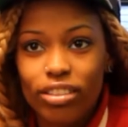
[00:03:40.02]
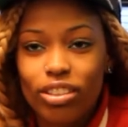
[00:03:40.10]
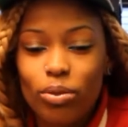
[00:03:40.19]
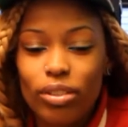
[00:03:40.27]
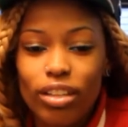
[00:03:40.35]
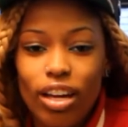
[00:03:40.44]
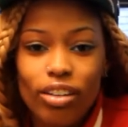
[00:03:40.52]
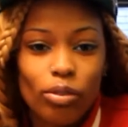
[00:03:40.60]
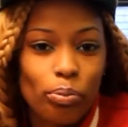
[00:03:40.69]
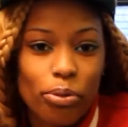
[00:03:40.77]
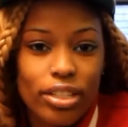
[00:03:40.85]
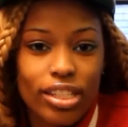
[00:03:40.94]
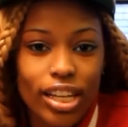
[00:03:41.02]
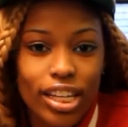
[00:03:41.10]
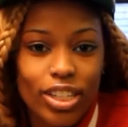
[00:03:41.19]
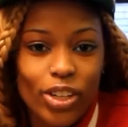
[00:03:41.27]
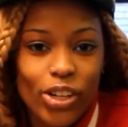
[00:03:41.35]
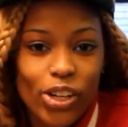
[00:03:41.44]
She was kind of a
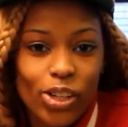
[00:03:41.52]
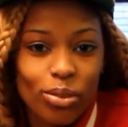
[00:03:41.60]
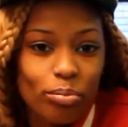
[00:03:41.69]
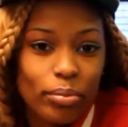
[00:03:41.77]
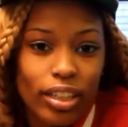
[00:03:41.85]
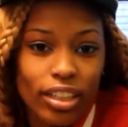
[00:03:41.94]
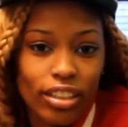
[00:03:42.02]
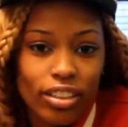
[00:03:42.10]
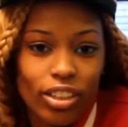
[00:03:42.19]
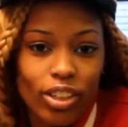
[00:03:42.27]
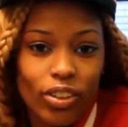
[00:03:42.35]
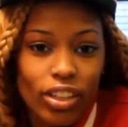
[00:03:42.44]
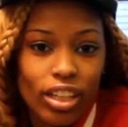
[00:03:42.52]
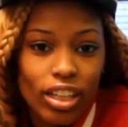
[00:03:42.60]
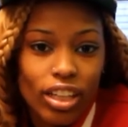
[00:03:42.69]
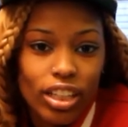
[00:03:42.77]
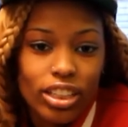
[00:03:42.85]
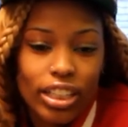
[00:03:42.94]
princess girl, but you know,
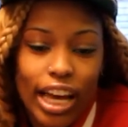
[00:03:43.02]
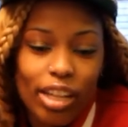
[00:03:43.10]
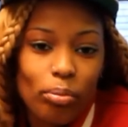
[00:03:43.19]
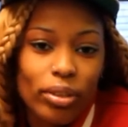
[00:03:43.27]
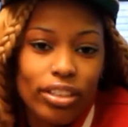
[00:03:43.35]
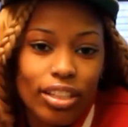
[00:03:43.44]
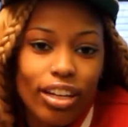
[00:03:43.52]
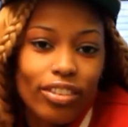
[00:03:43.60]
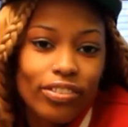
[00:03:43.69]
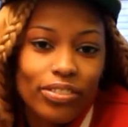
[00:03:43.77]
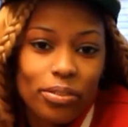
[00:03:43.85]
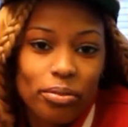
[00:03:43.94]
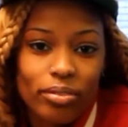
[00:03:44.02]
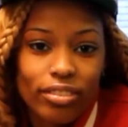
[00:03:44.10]
she had to be tough.